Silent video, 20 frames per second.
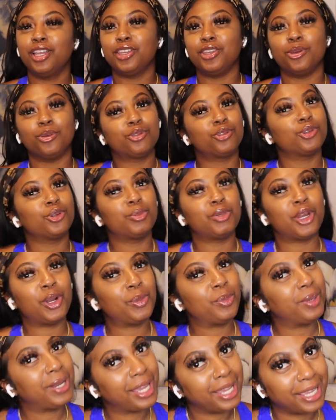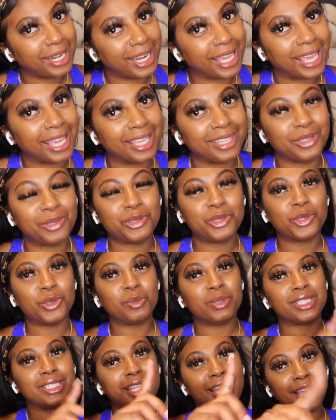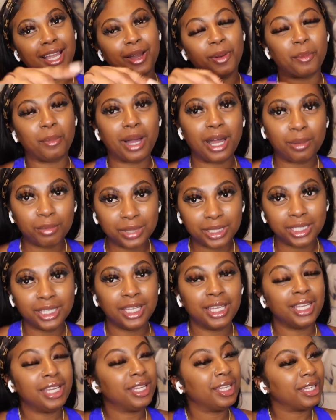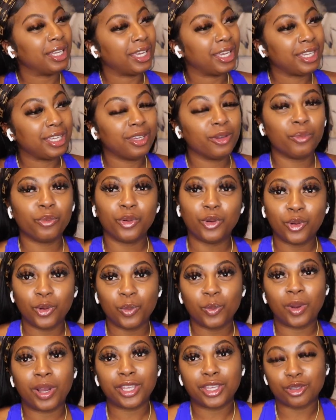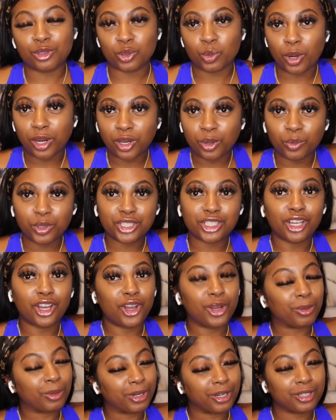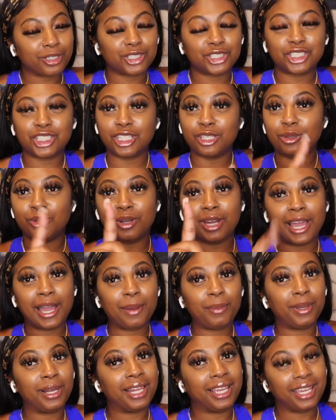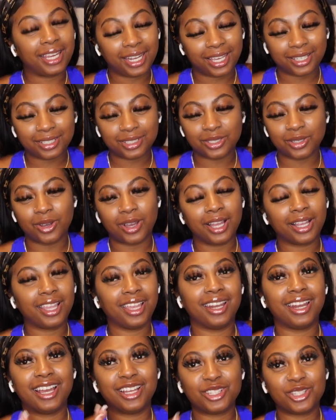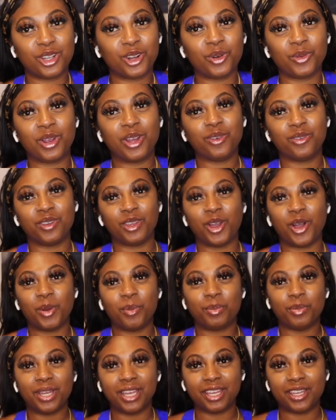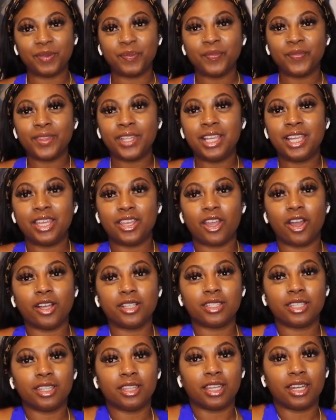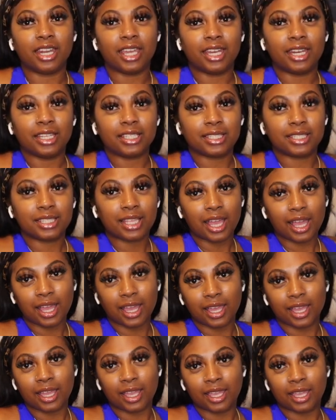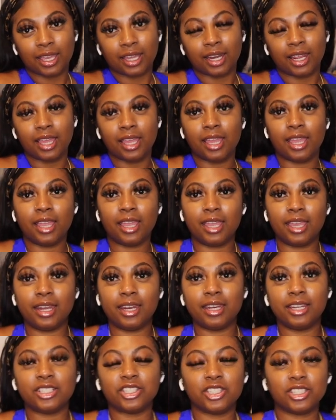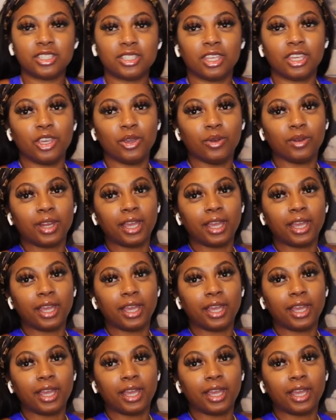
YouTube don't play that. YouTube is like a mama in your room while you twerking with your homegirl. She do not play that. So I cannot turn around for y'all. But y'all see the netted side, and it is just cute.